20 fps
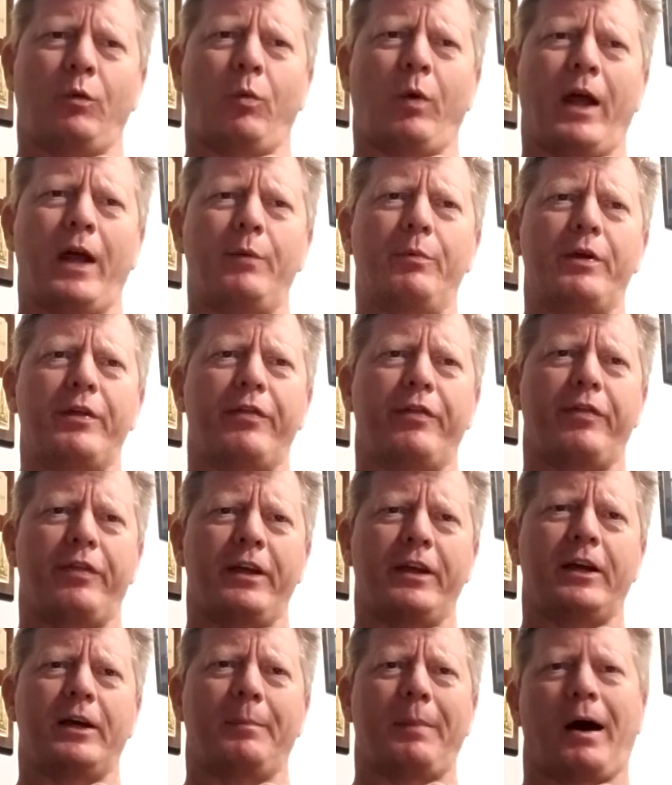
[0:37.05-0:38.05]
way we
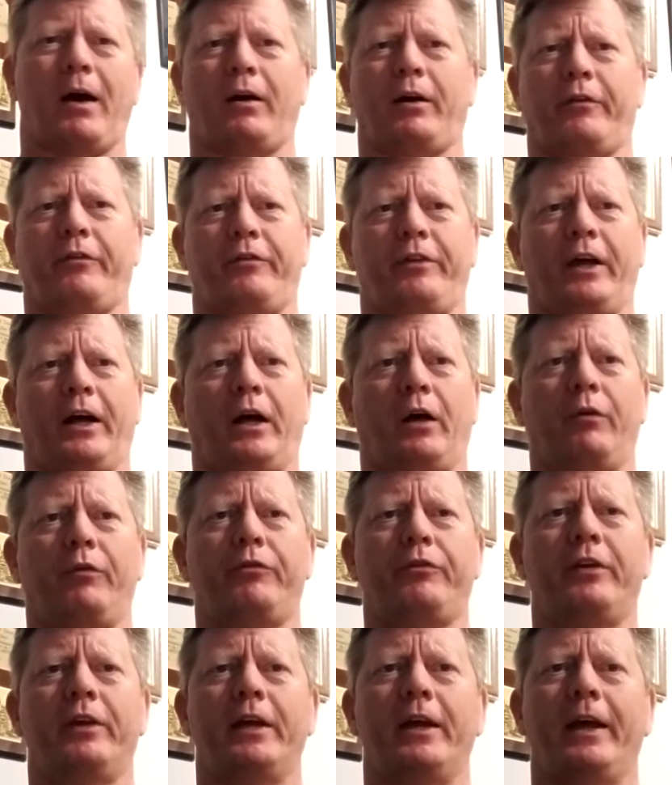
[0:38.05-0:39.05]
think about
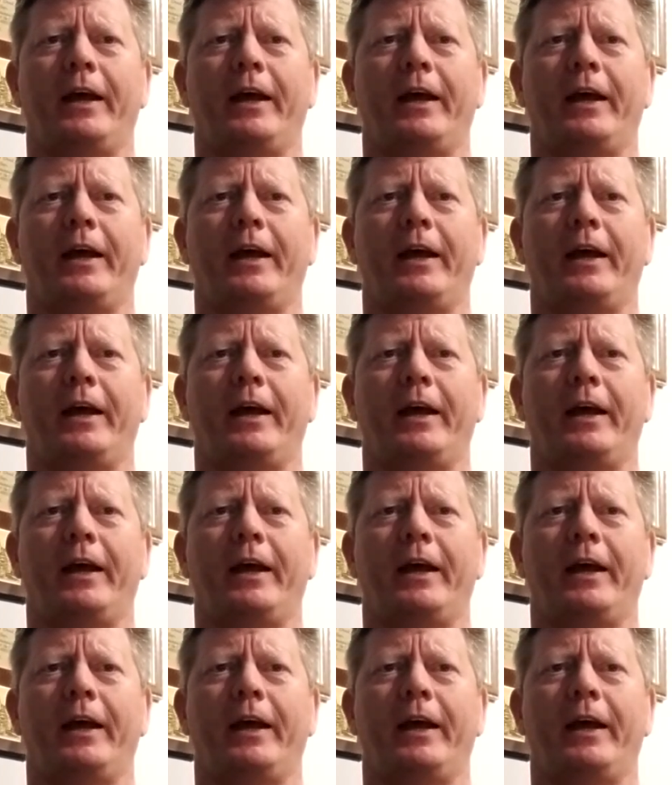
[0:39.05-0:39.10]
ourselves